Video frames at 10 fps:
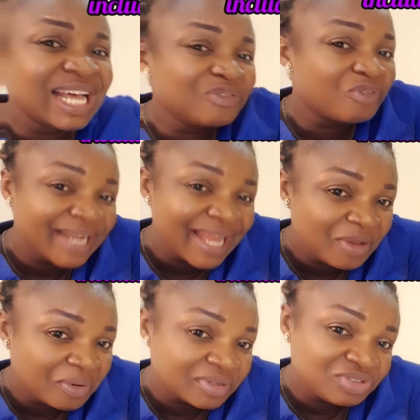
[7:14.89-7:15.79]
And for
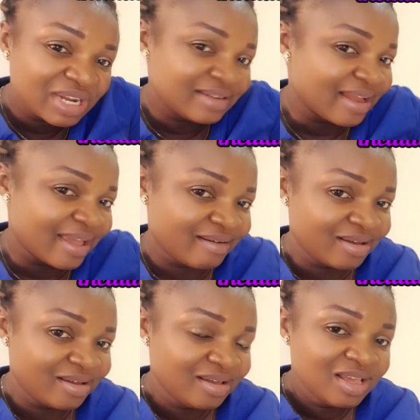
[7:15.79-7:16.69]
900
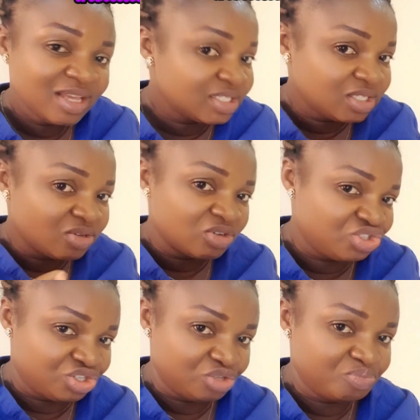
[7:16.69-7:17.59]
naira. Is it not
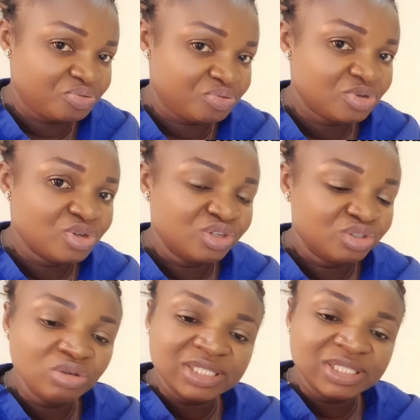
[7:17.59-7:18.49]
cheap?
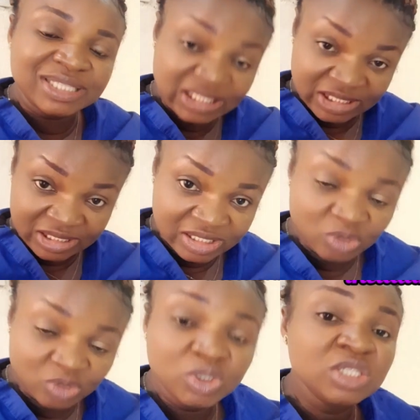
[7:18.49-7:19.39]
So you start
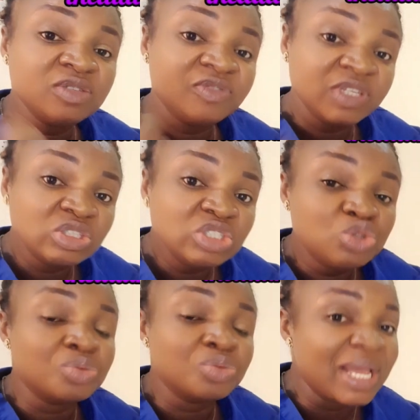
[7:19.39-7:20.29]
it. You won't even
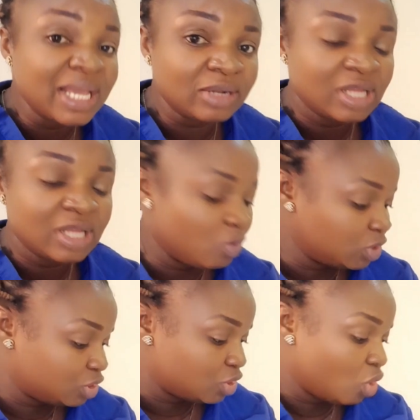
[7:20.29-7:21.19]
need to buy another one
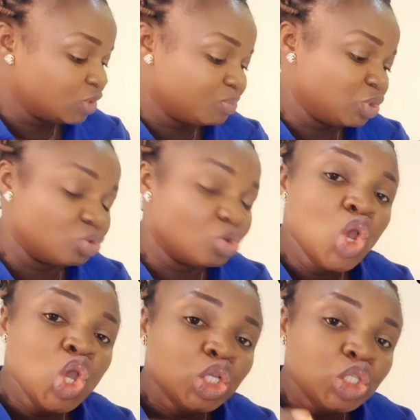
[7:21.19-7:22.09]
in the hospital.
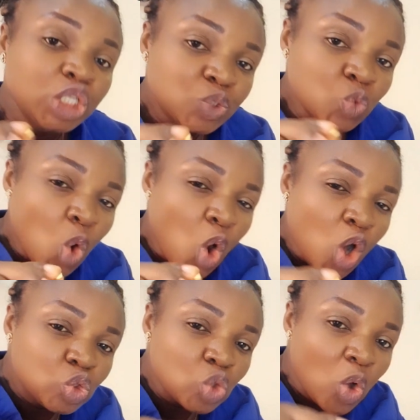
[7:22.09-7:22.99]
This will
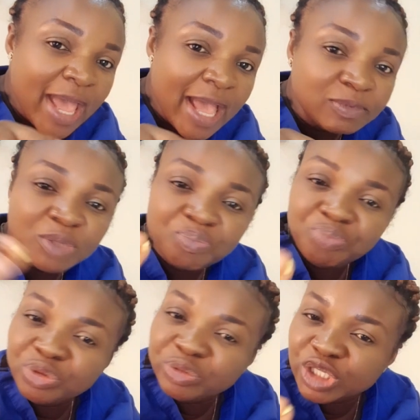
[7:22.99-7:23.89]
also help in
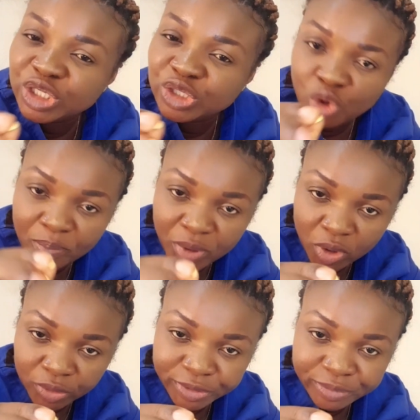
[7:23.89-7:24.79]
building your
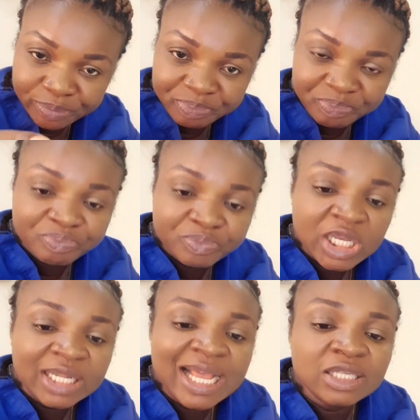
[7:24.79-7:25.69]
blood.
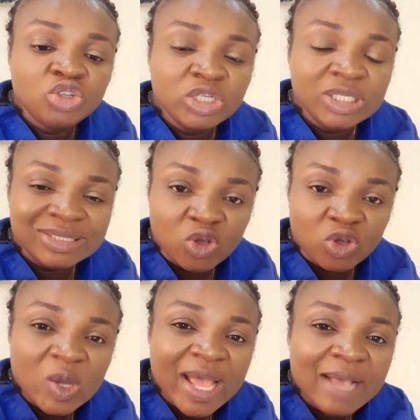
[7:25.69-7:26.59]
This
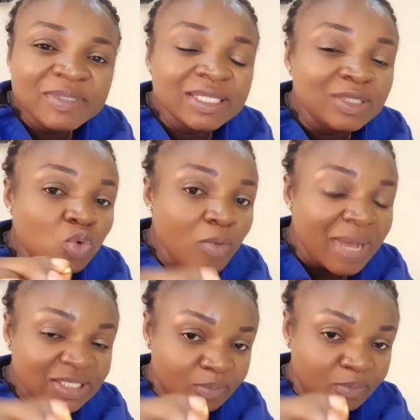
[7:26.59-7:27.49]
also helps in the
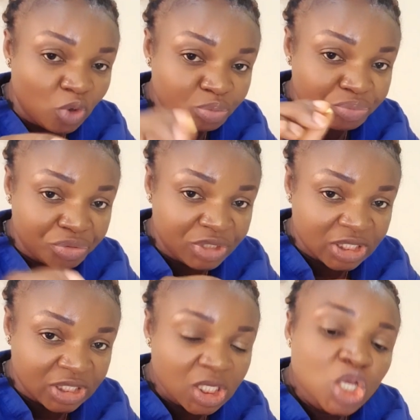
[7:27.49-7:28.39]
woman's blood building.